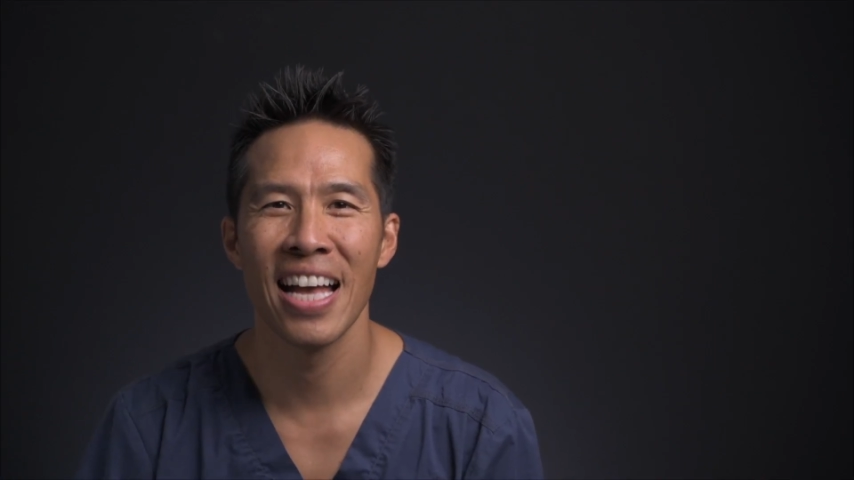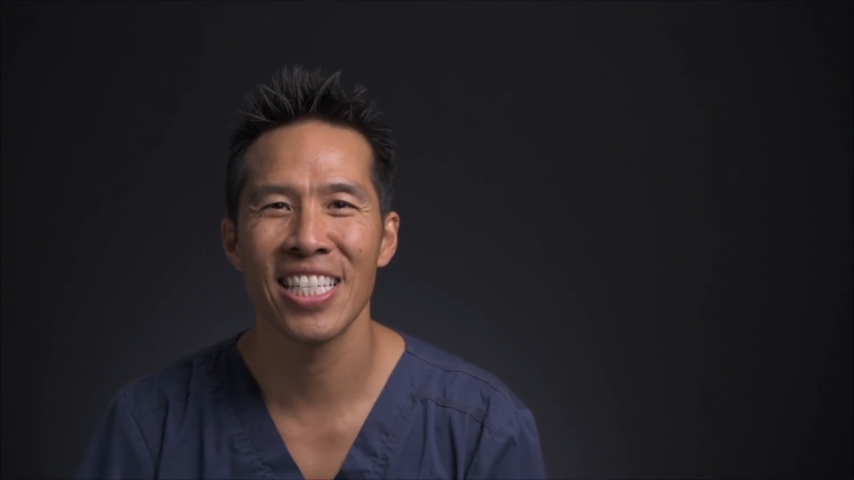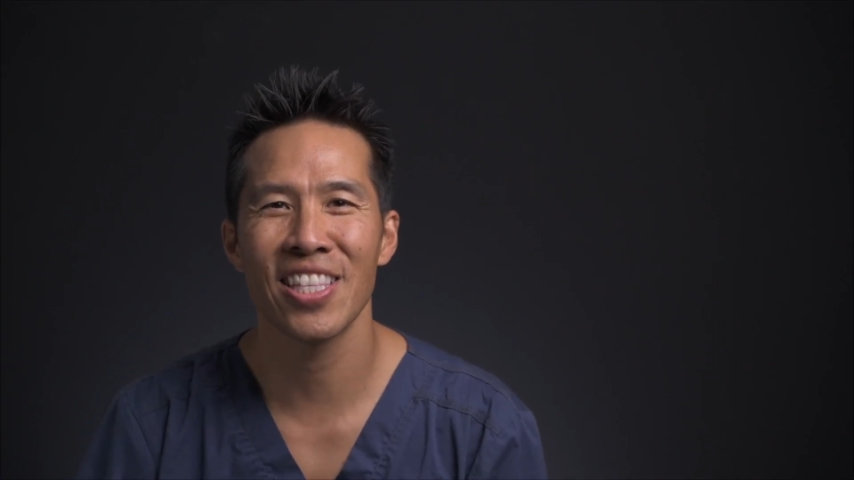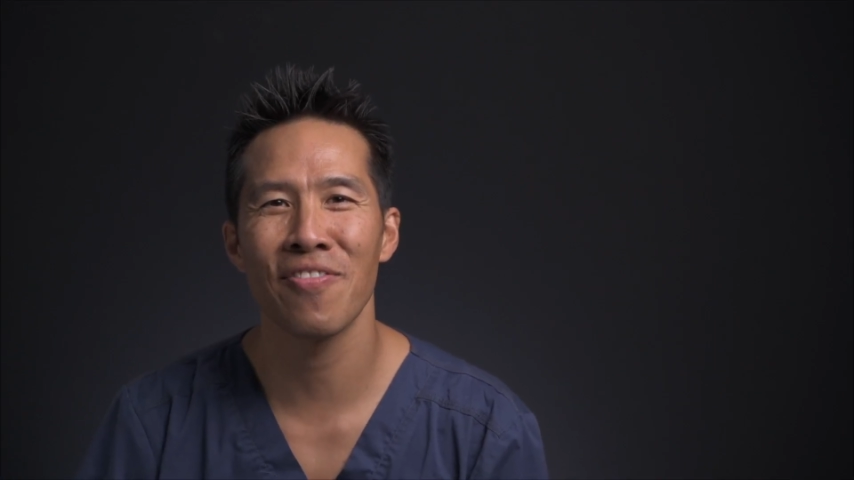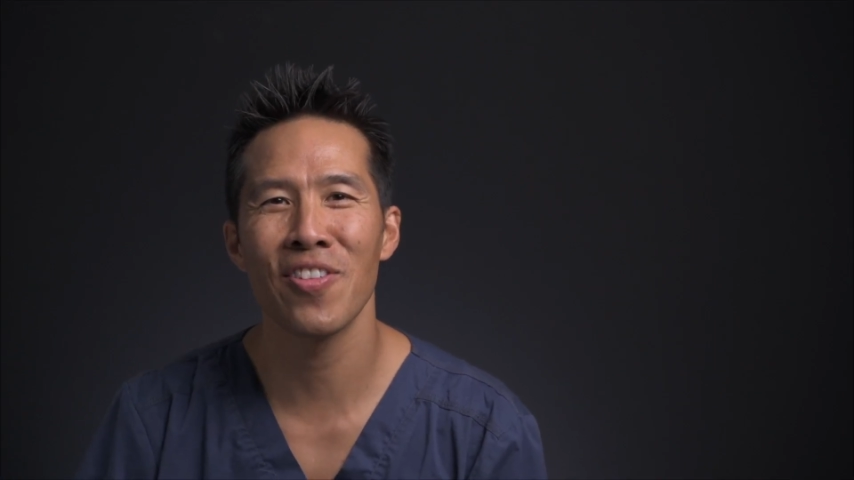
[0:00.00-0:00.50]

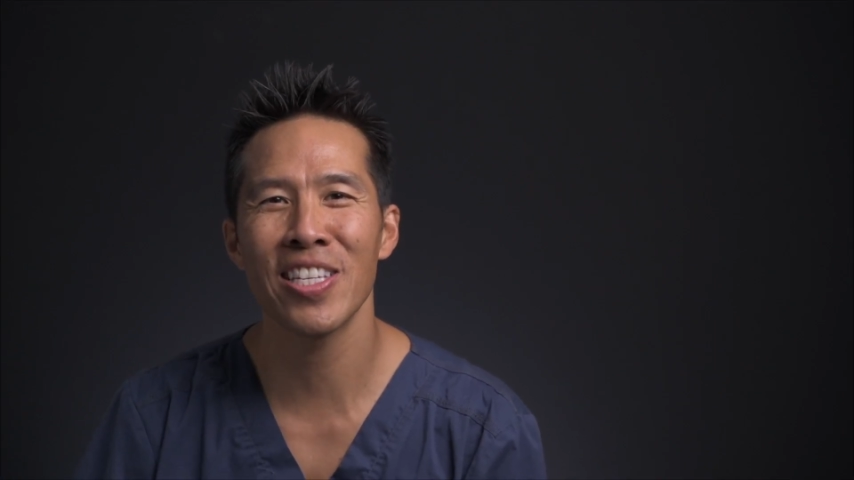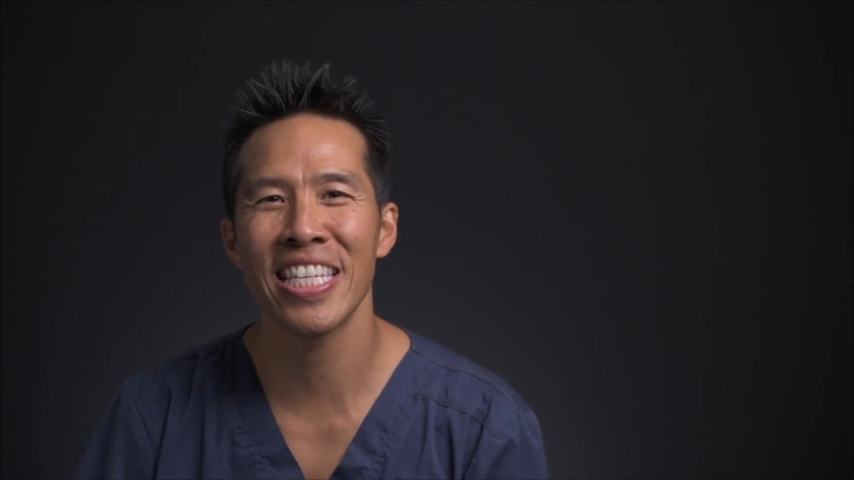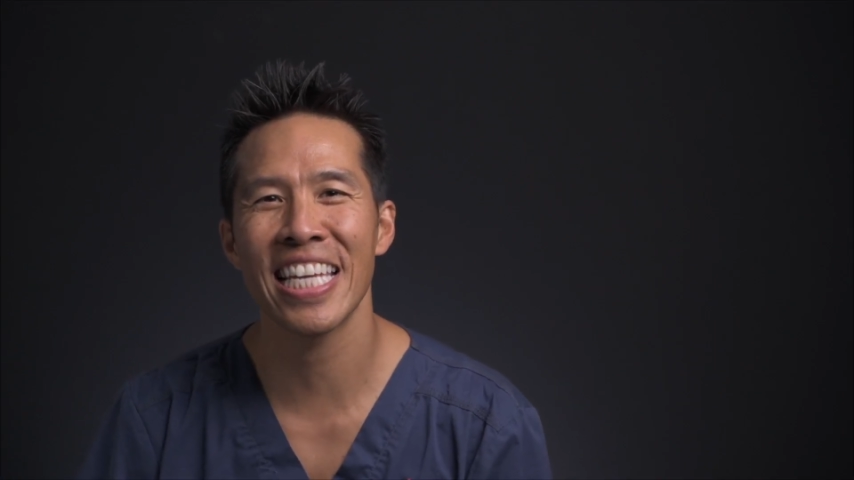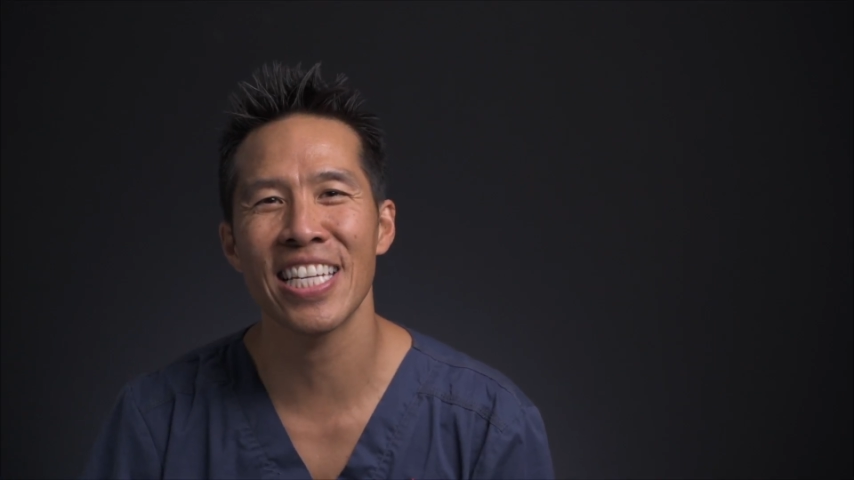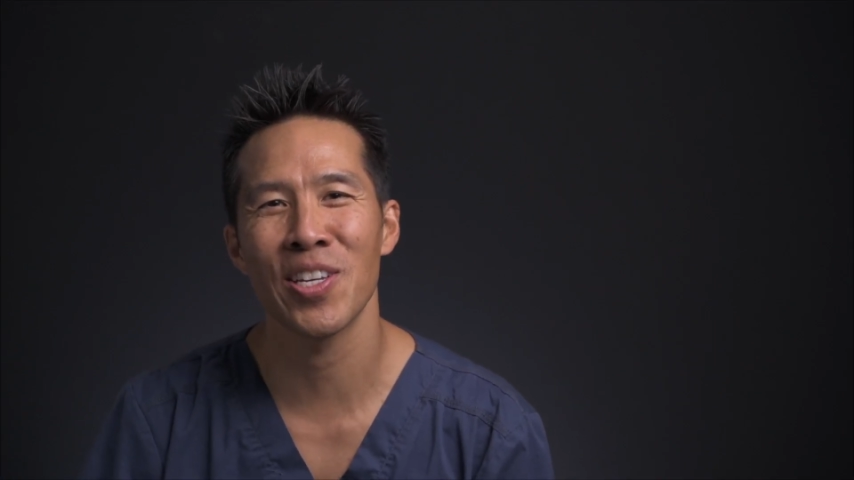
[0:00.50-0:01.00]
So the first
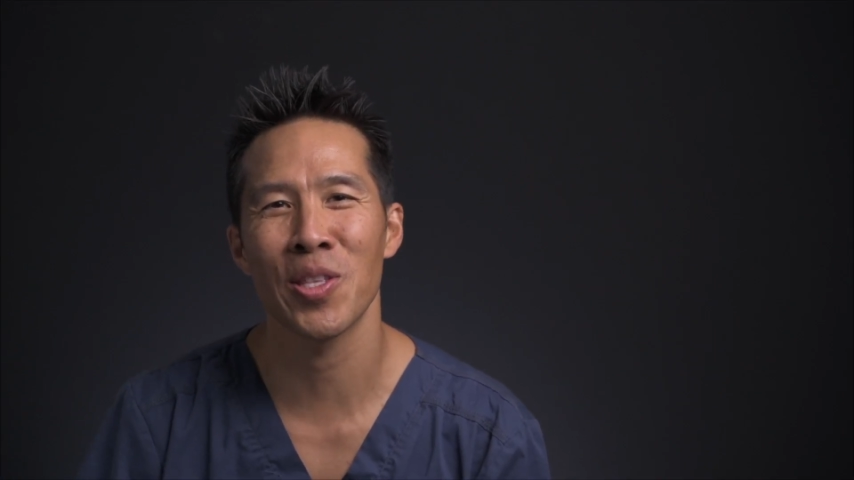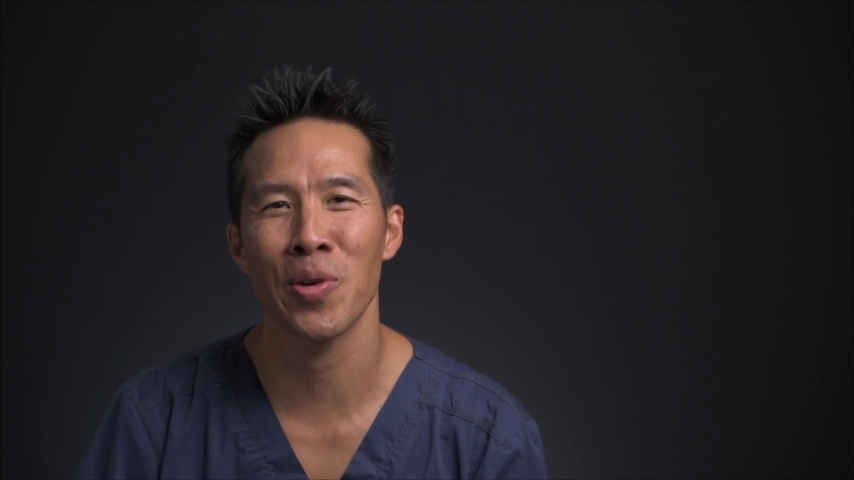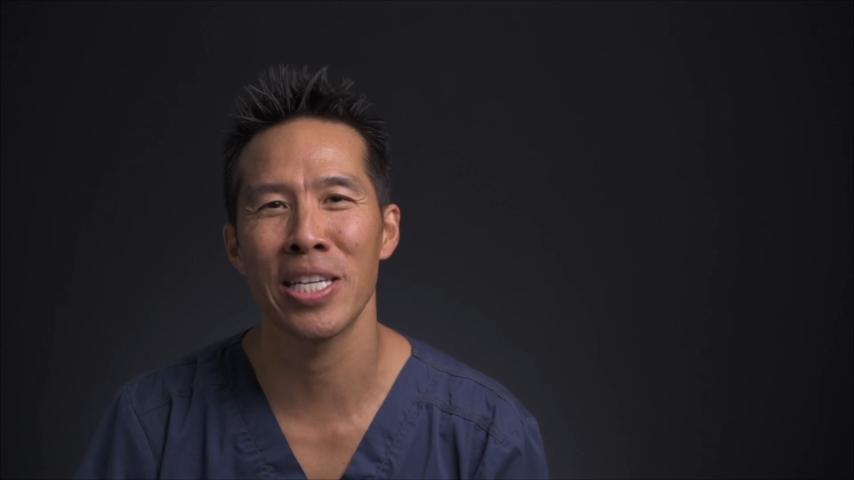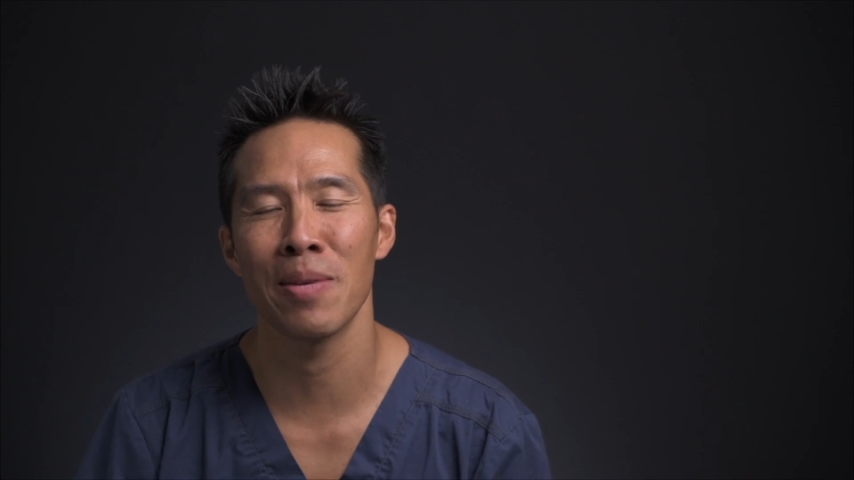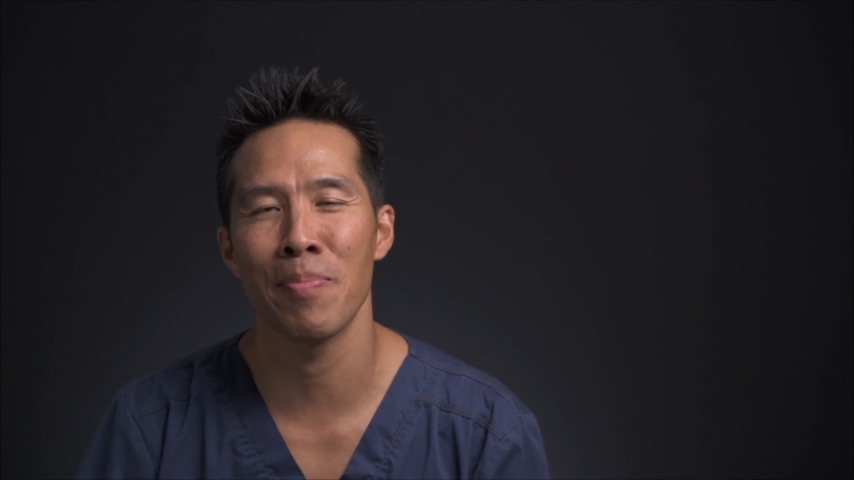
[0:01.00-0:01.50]
is actually a
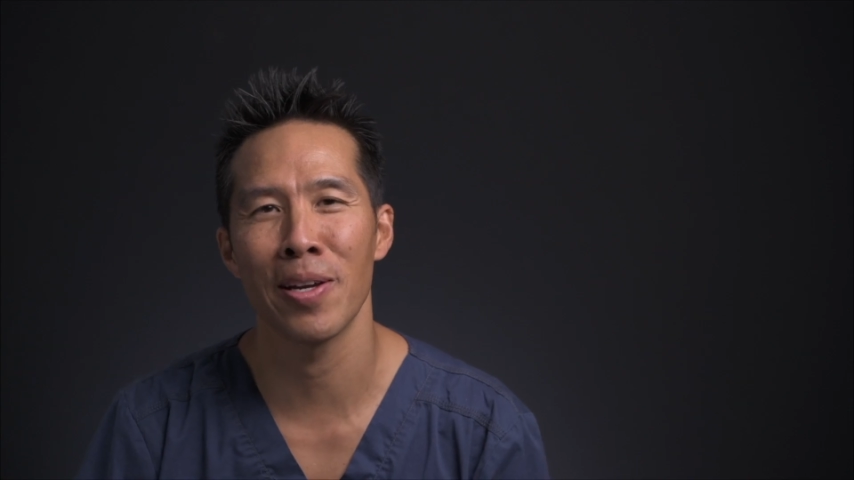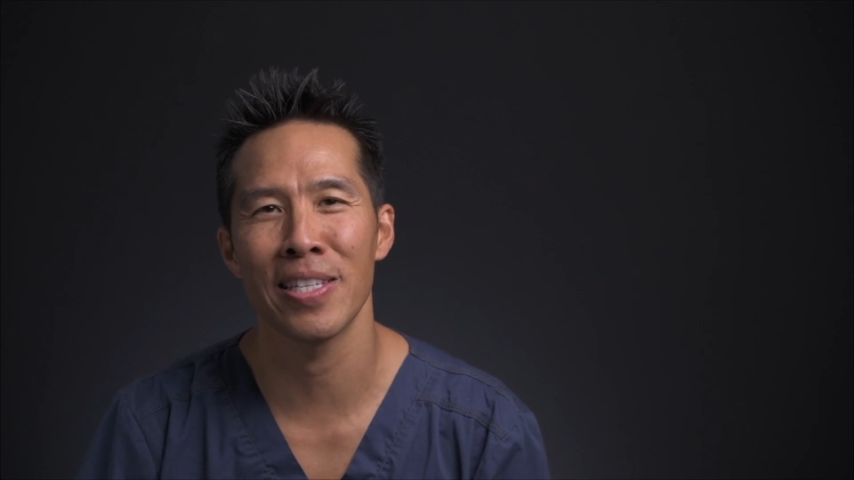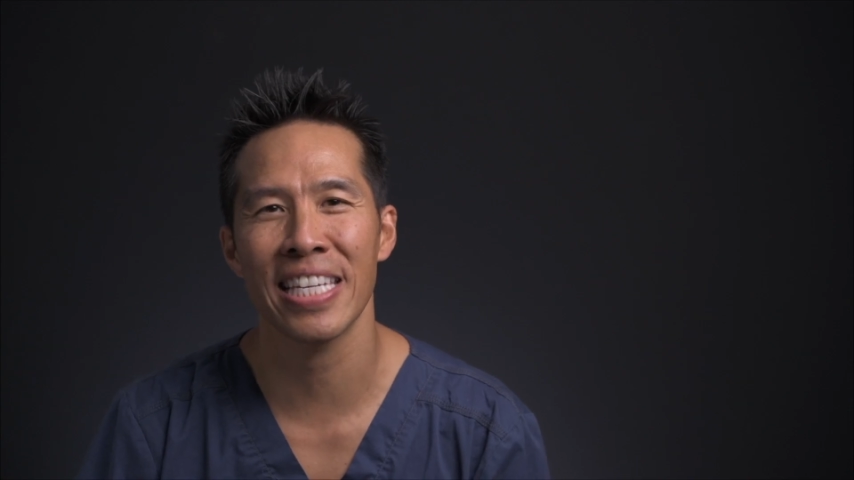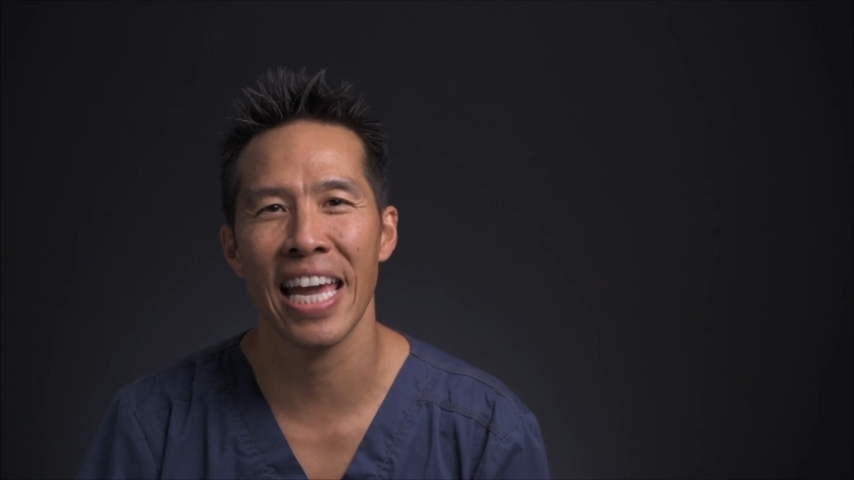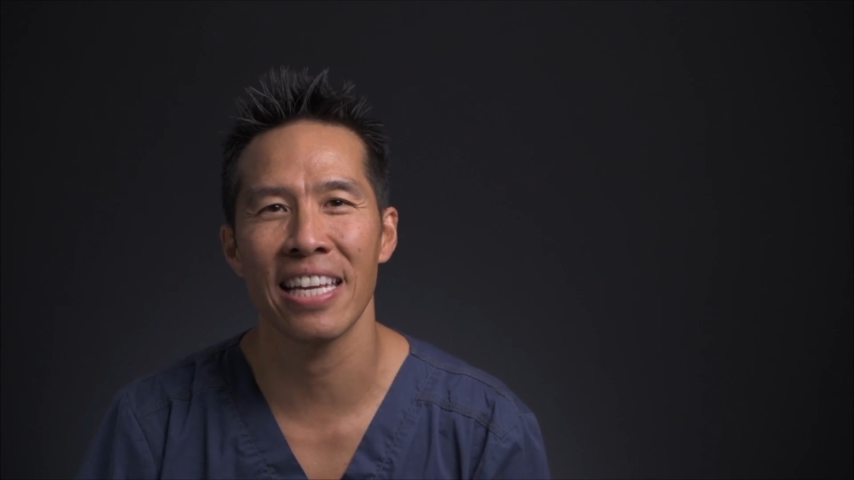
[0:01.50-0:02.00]
3D bone
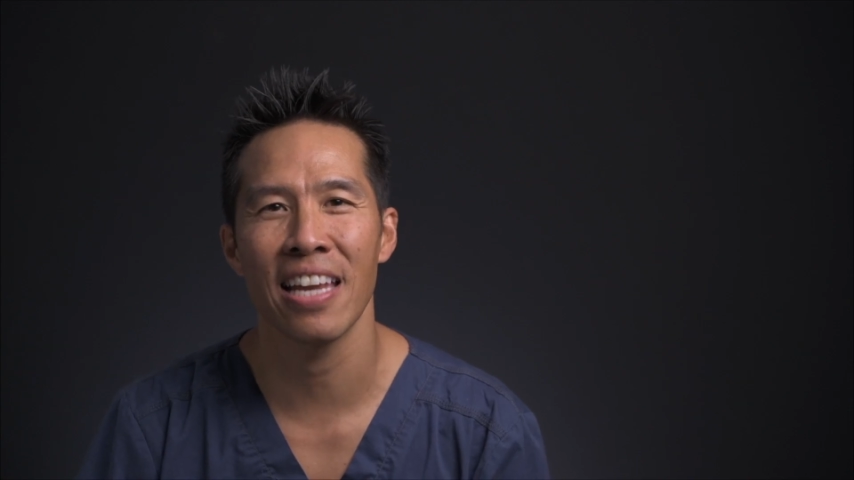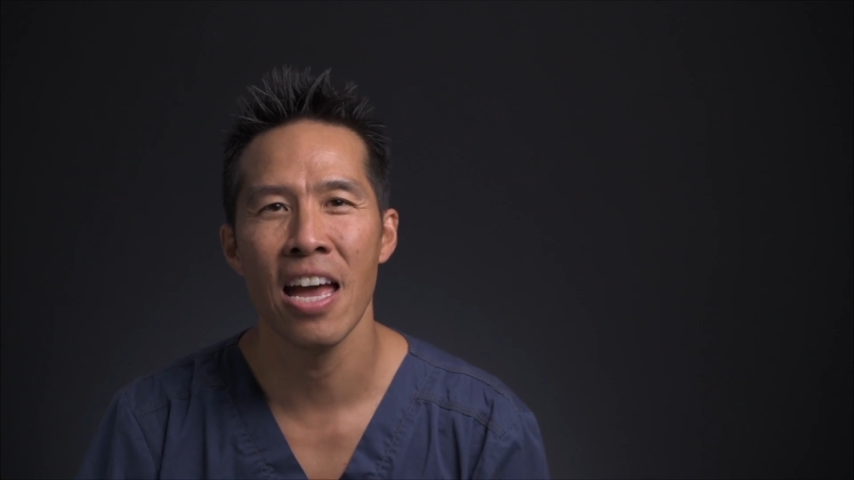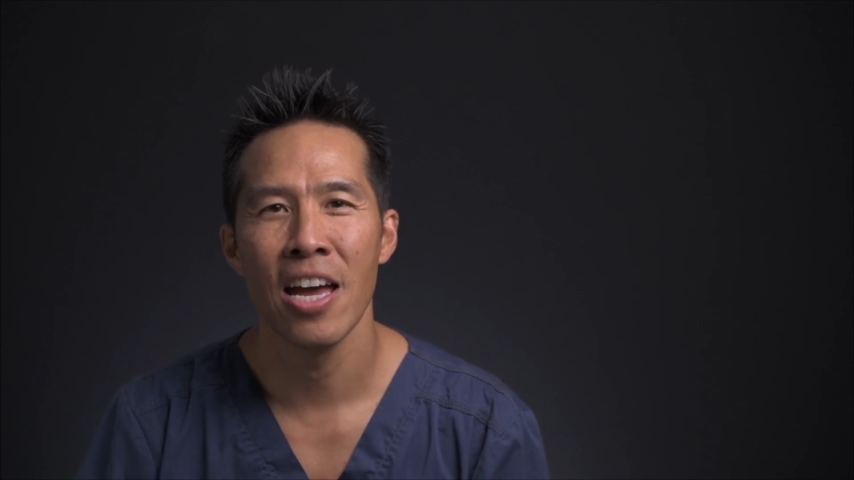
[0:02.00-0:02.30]
scan.